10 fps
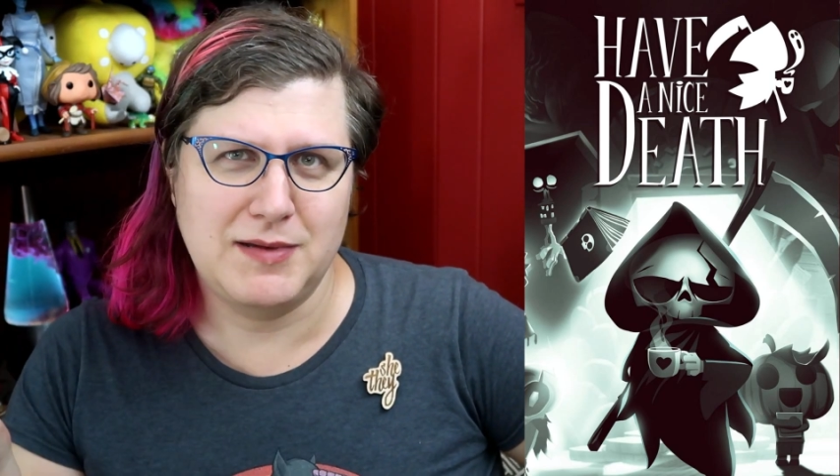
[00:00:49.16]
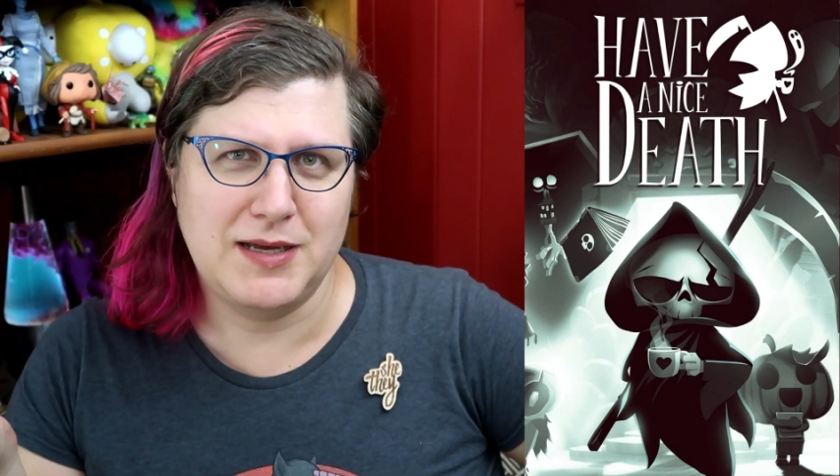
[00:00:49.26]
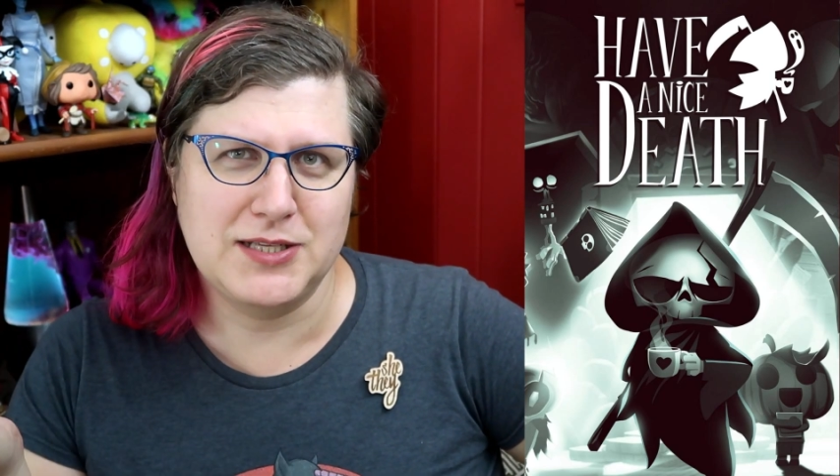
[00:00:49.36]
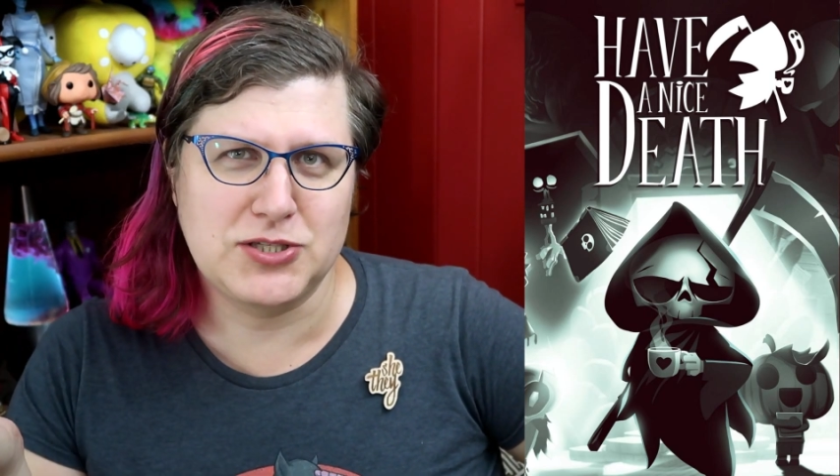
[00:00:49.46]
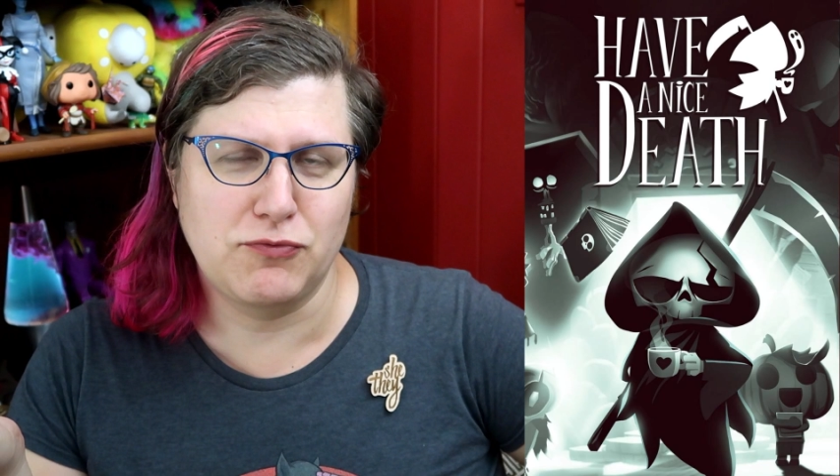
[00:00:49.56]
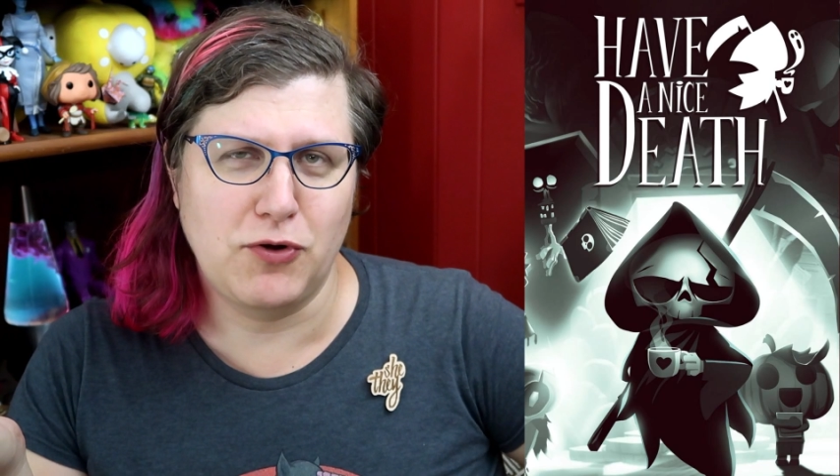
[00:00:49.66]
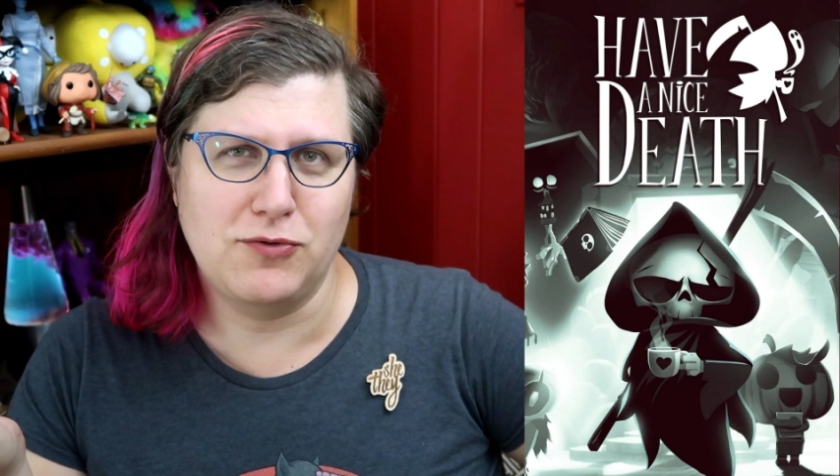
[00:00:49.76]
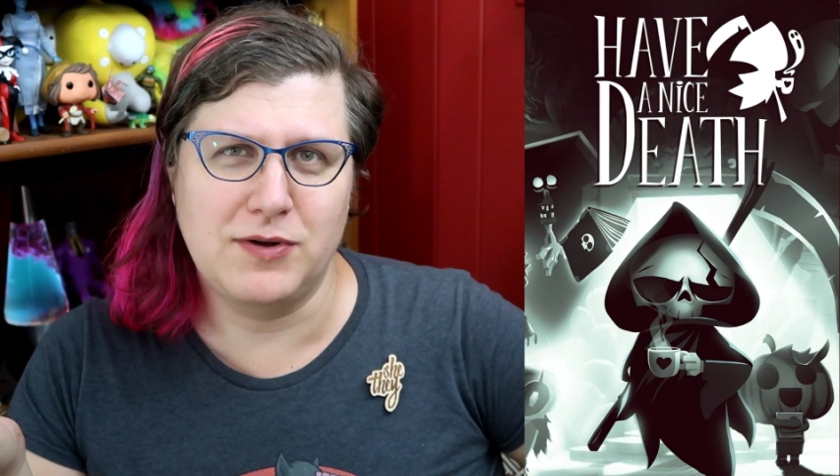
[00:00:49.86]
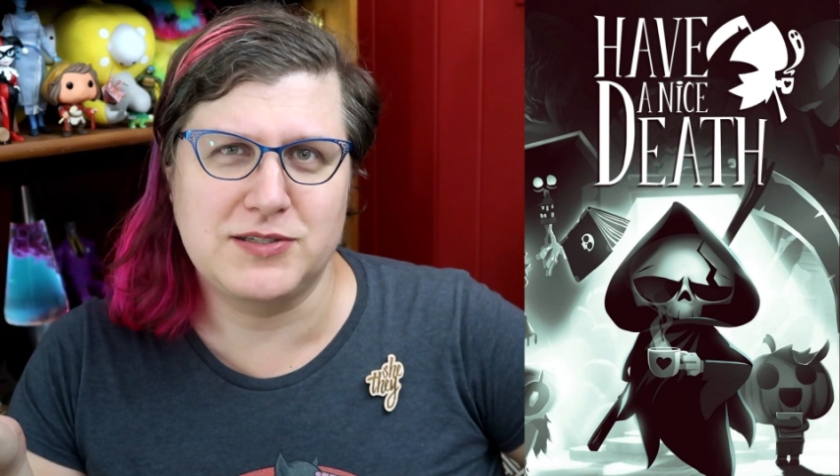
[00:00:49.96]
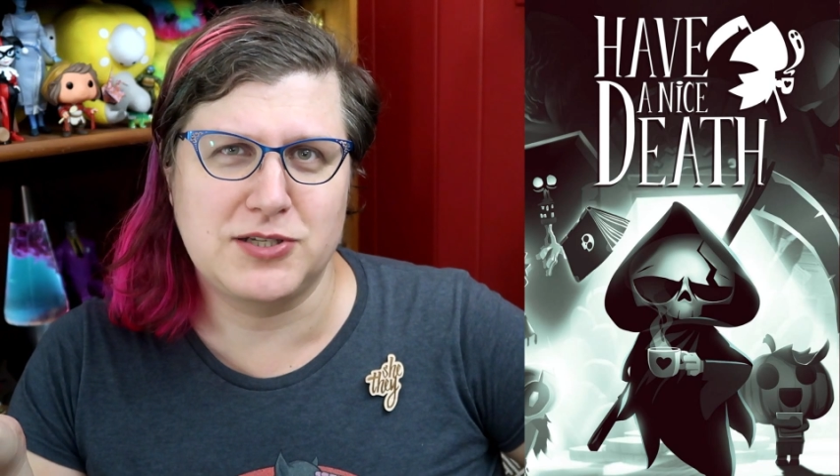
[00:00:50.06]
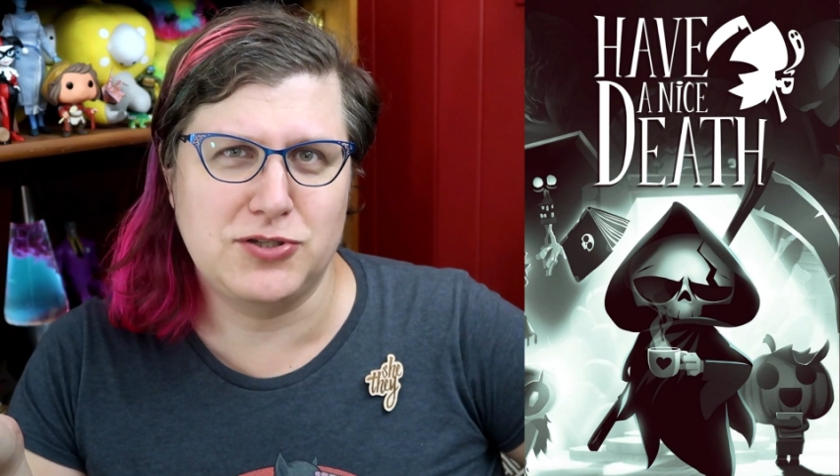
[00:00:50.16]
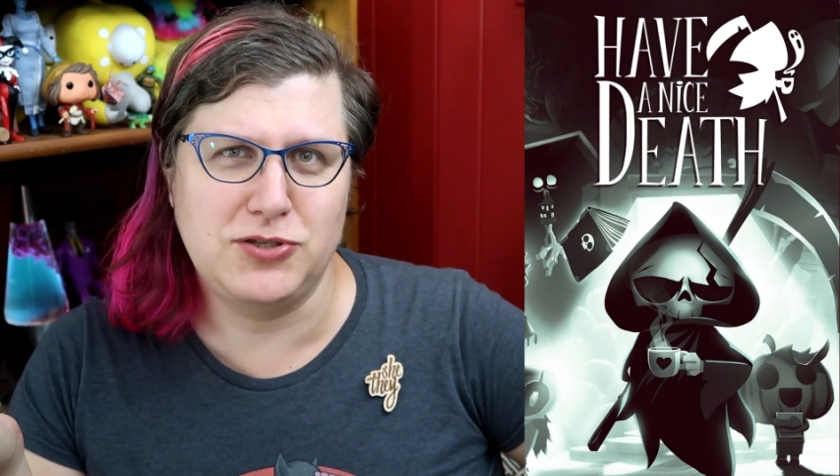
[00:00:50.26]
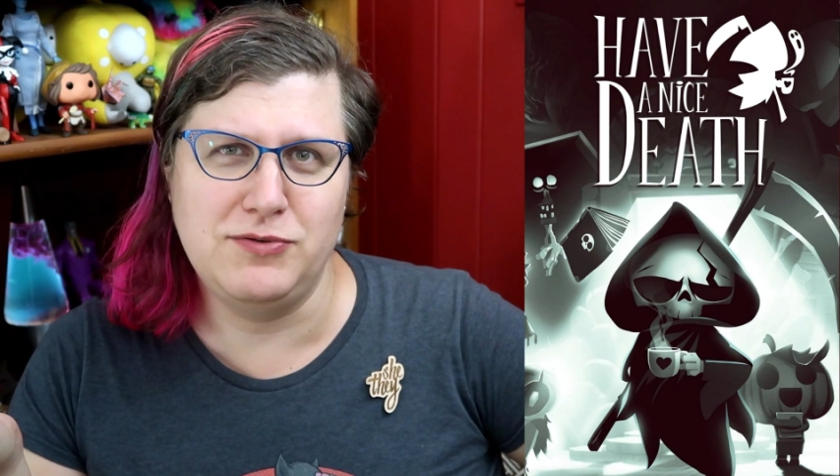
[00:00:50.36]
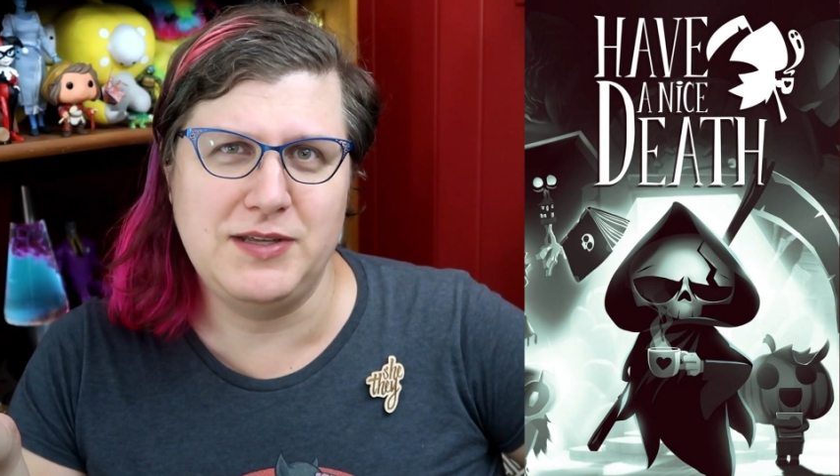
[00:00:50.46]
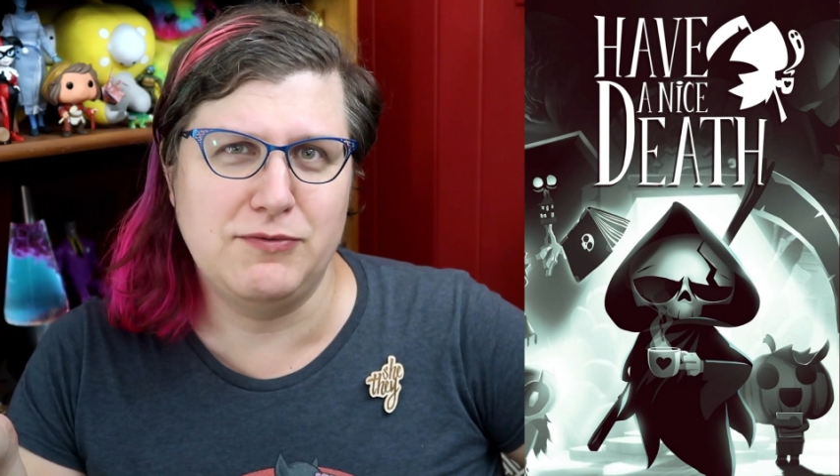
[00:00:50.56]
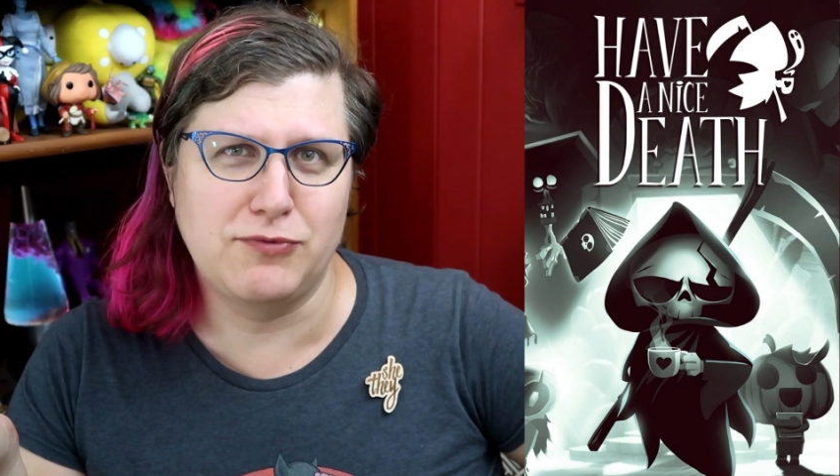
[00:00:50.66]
it's a 2D